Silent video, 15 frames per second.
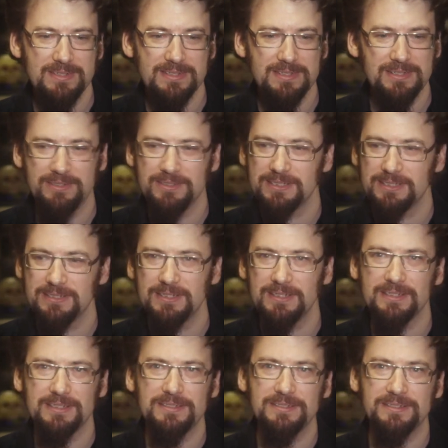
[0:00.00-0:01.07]
you know, it
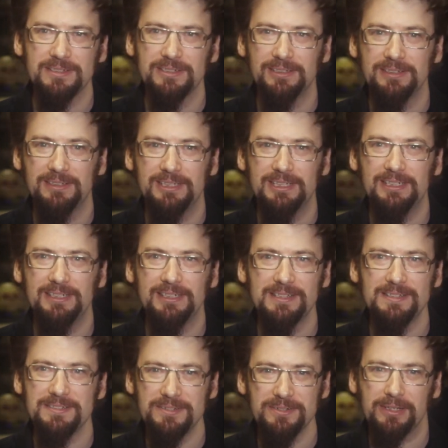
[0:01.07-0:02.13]
can
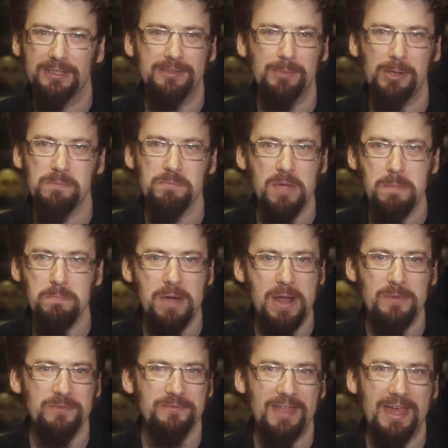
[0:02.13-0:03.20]
still get to me. I'm
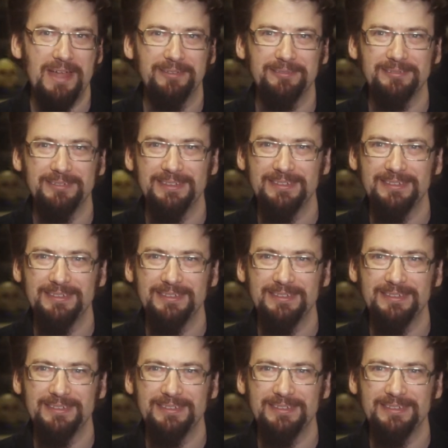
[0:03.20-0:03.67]
proud of that.